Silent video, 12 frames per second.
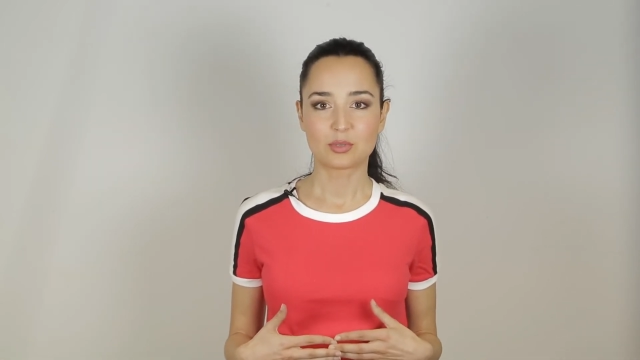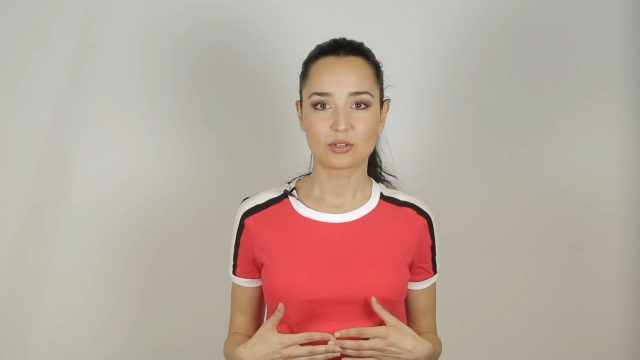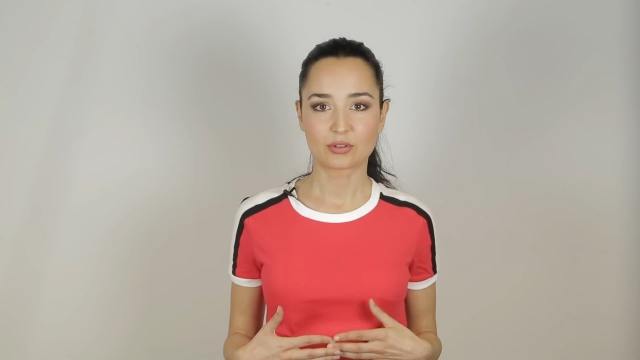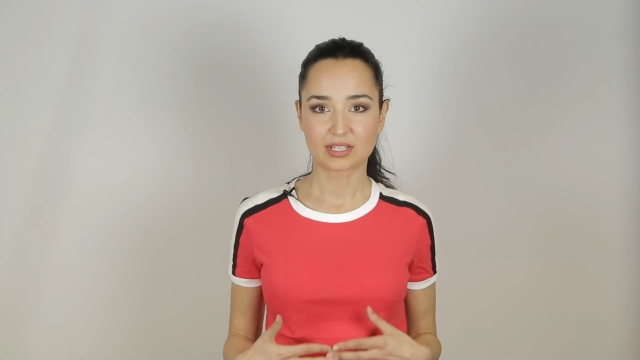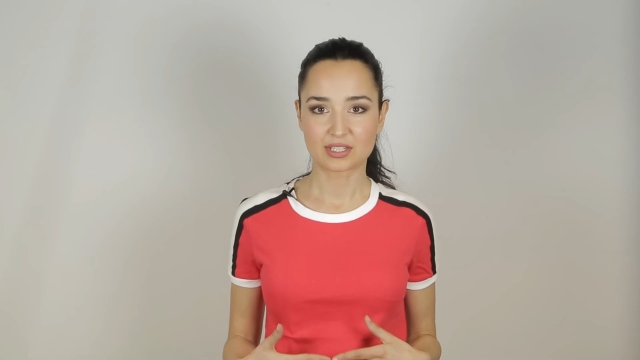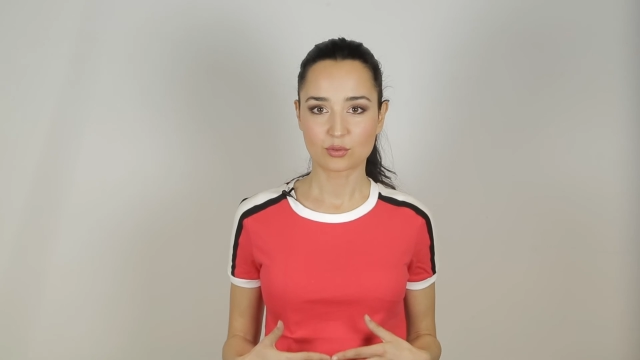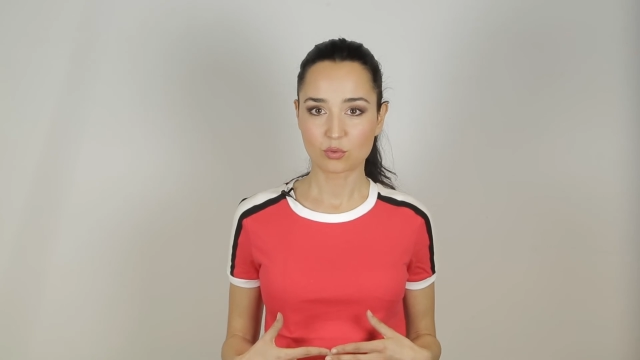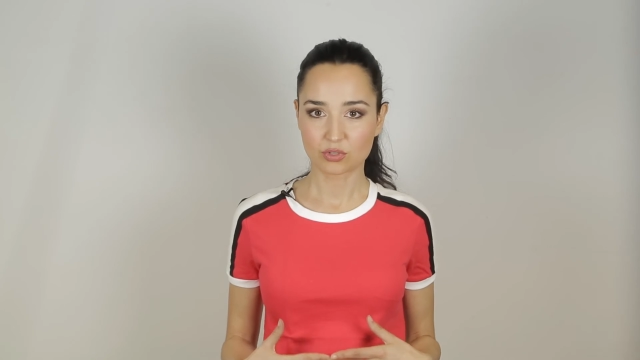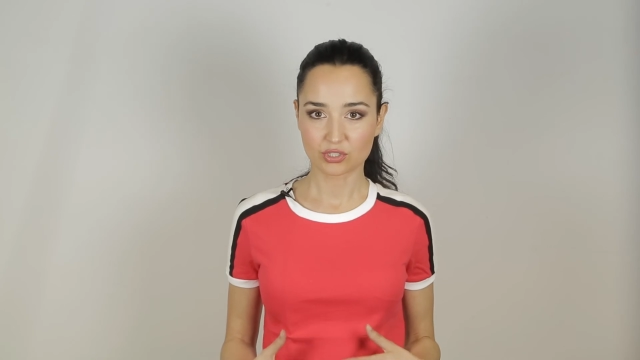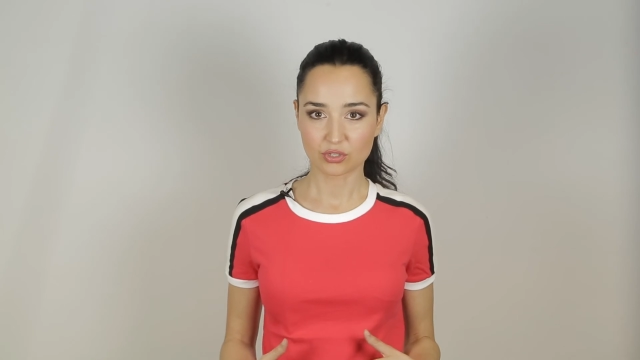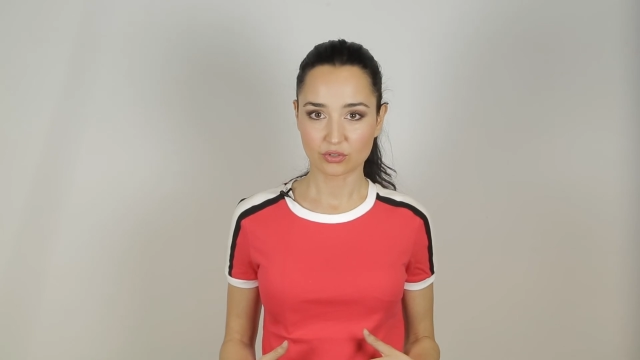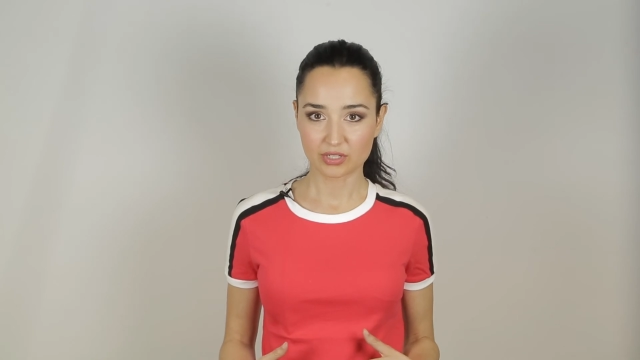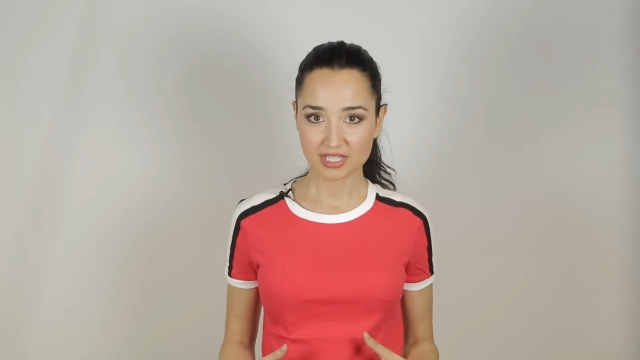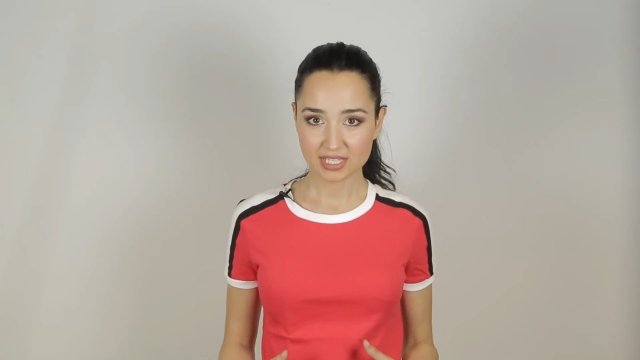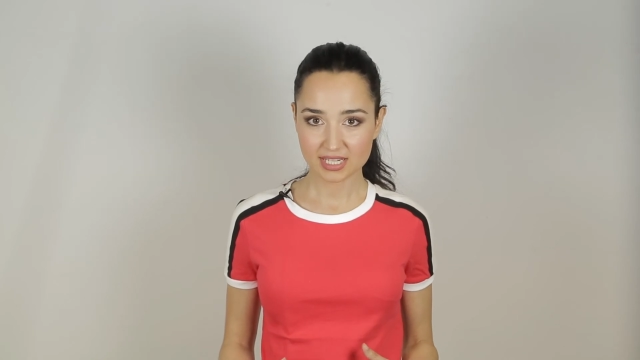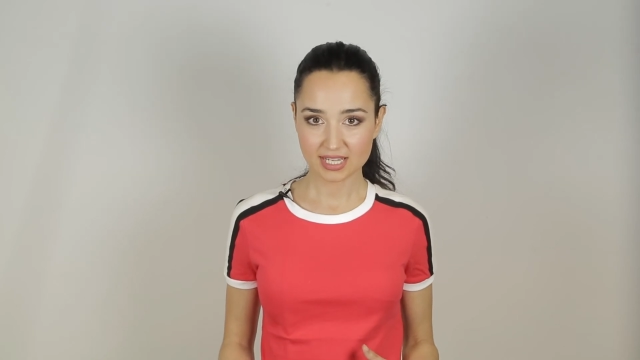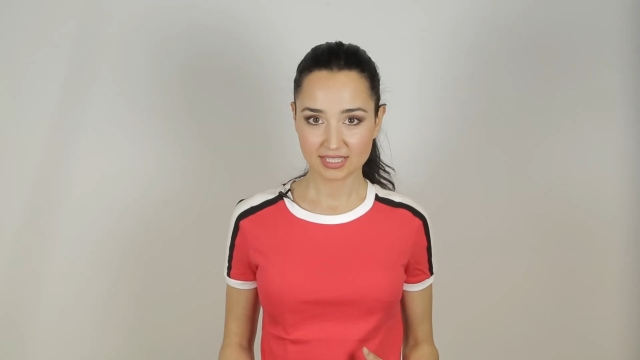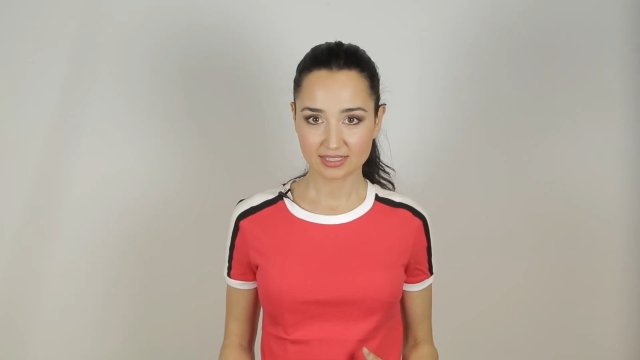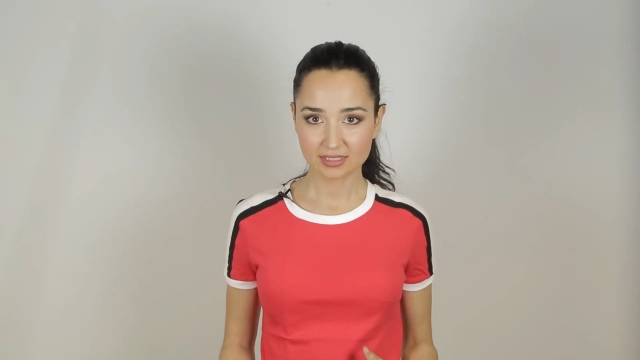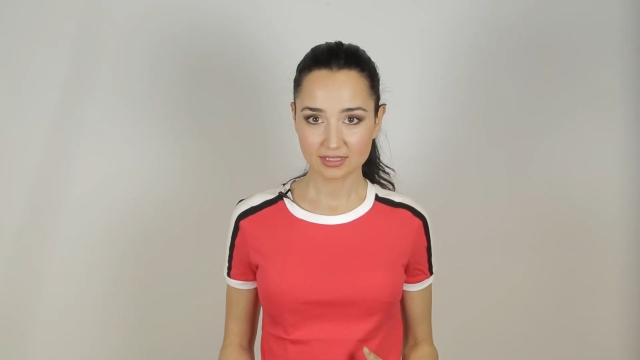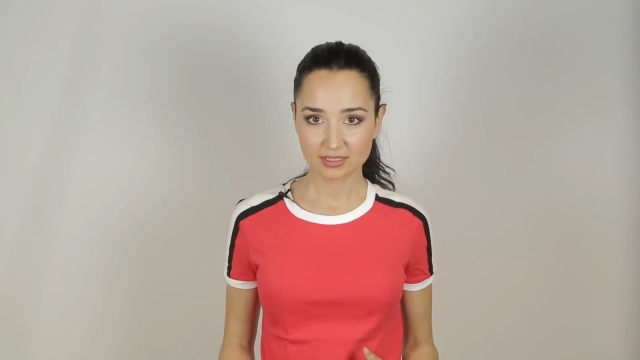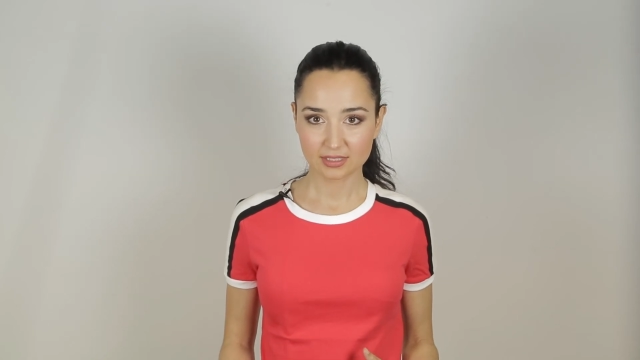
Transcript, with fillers: blockage was originated